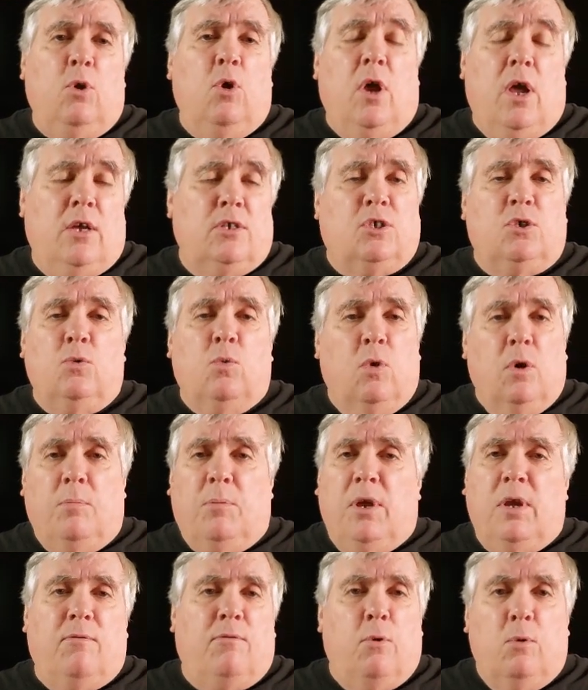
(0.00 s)
as you would
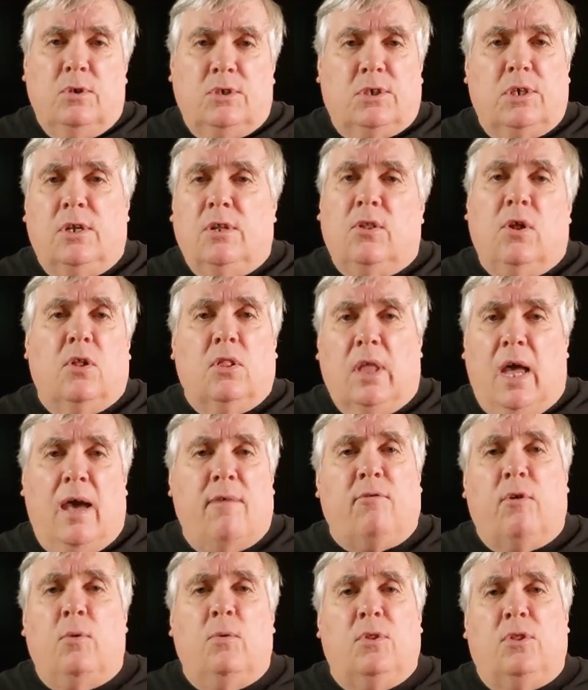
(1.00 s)
be if you were sitting there
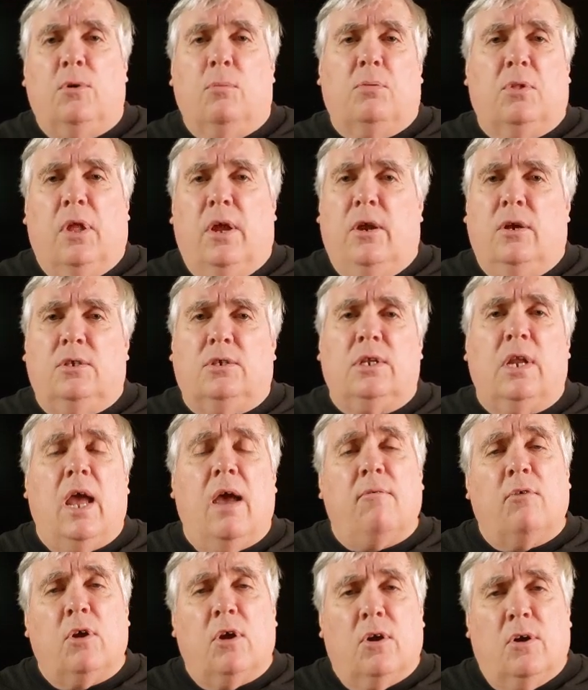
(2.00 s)
laughing with your players and
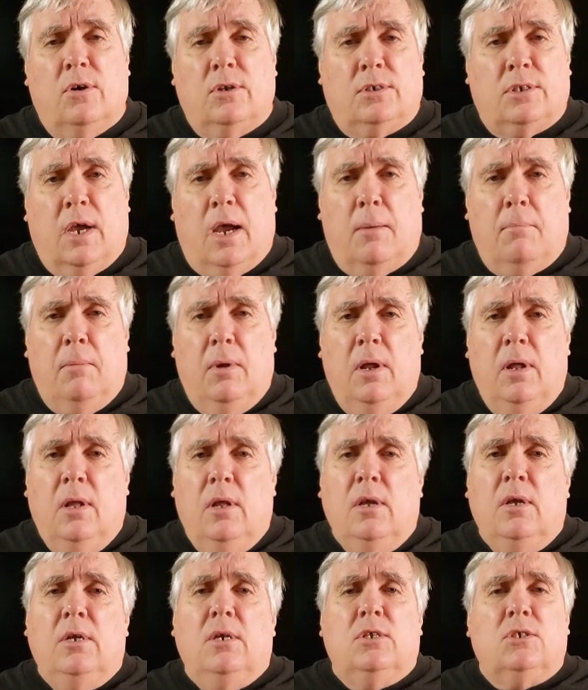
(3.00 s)
having a good time.
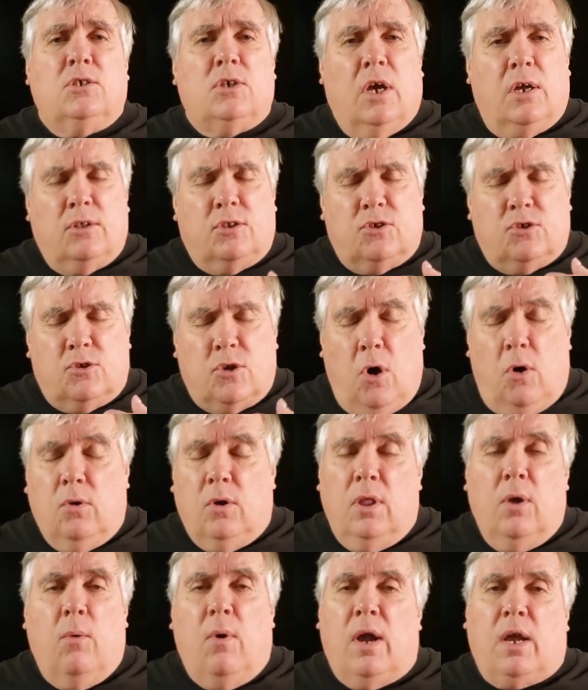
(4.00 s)
So I
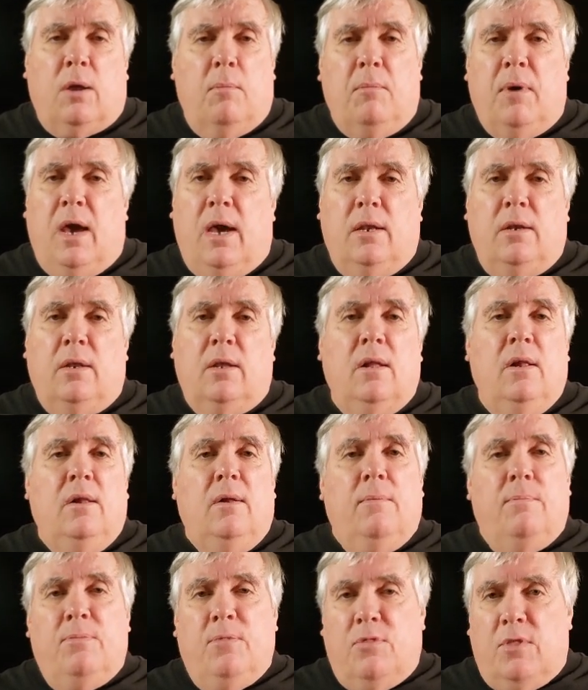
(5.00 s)
totally recommend
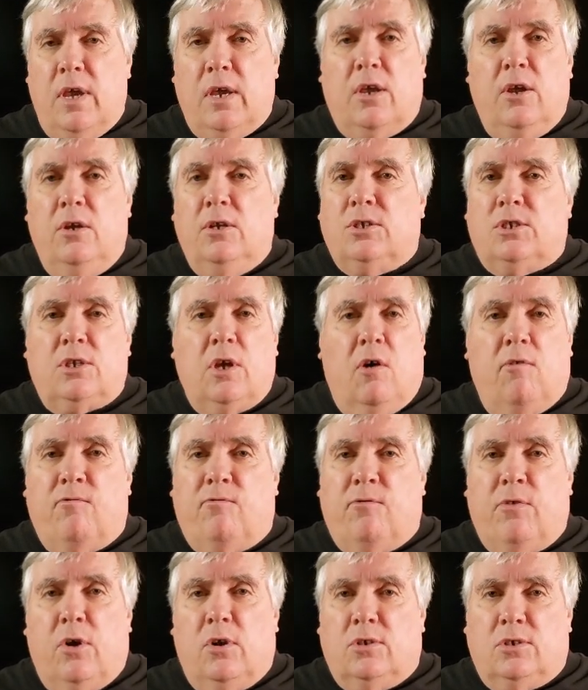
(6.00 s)
think of yourself
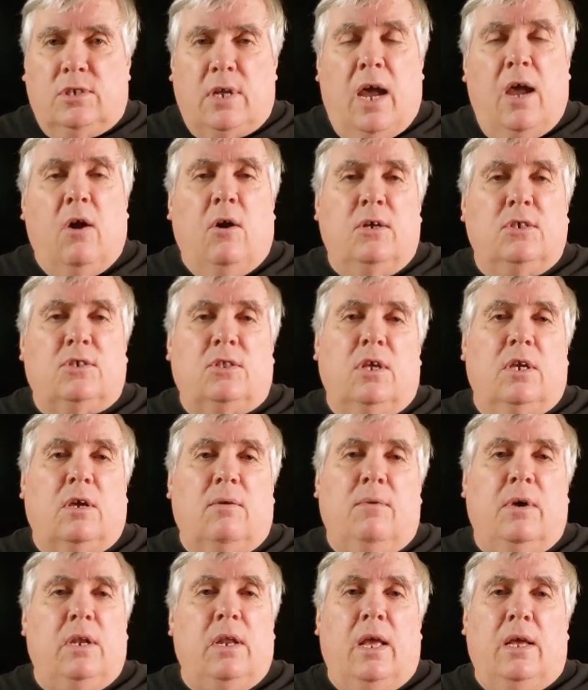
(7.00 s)
first. I always think of
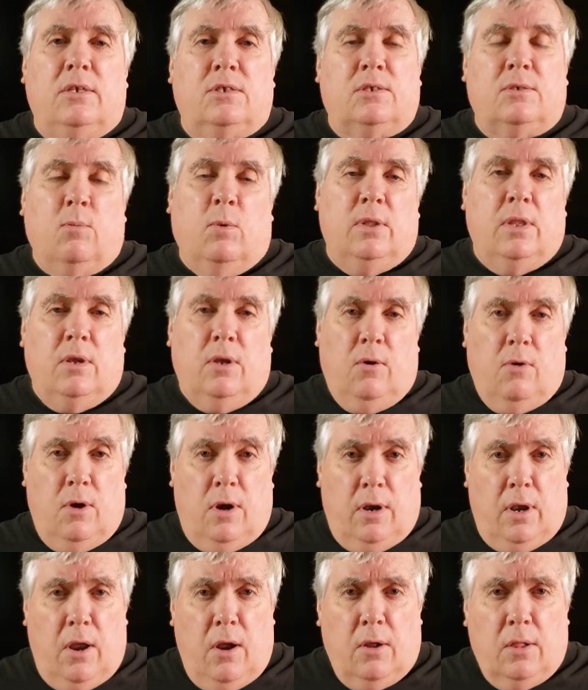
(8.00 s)
it as when you're on
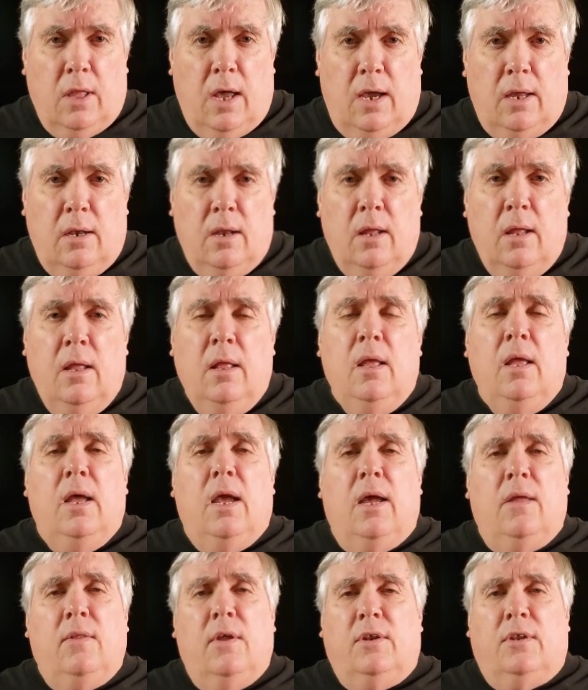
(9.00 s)
an airline
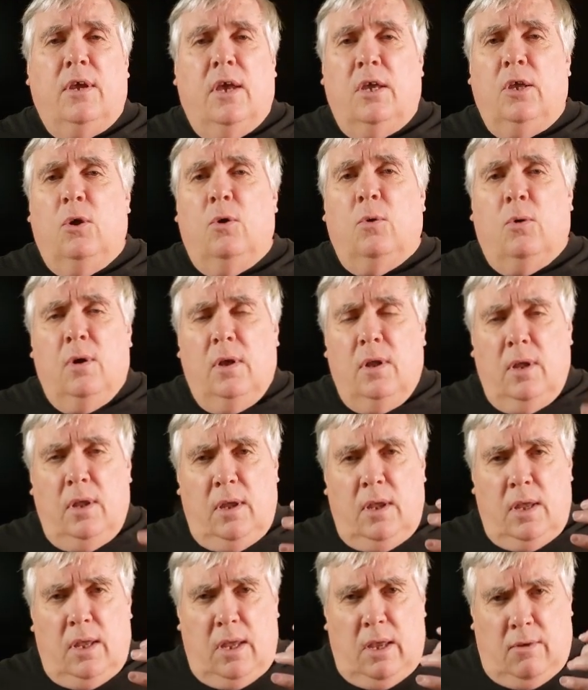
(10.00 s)
and they tell you,
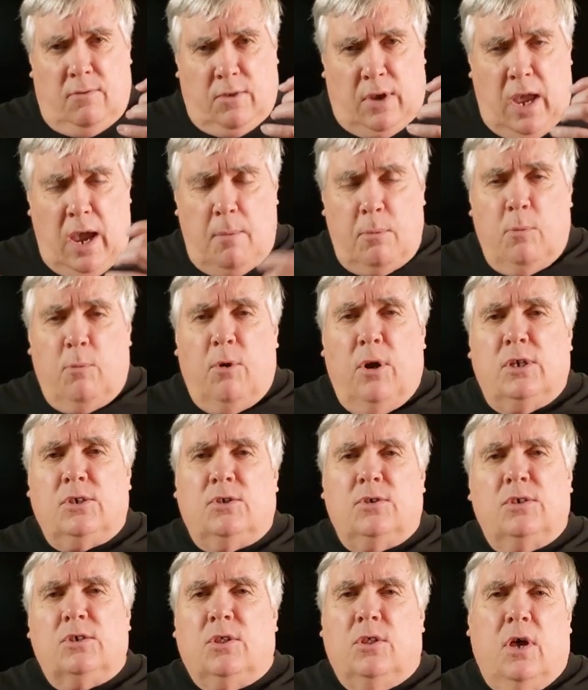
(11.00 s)
if cabin
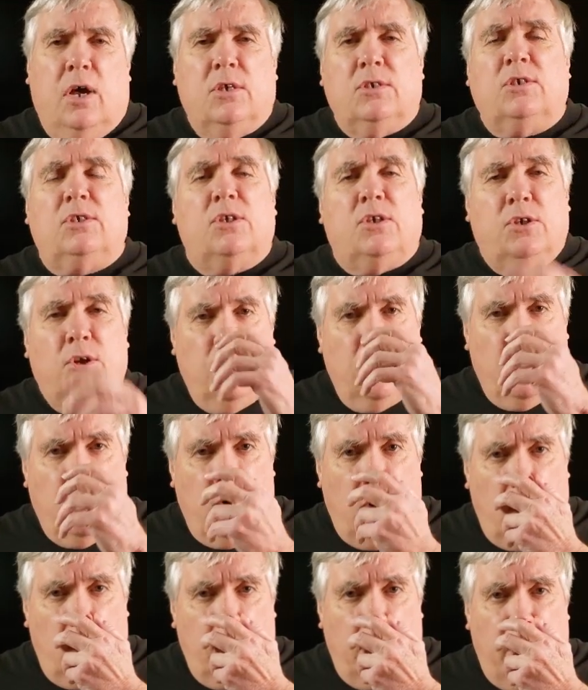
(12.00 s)
pressure is lost, secure your own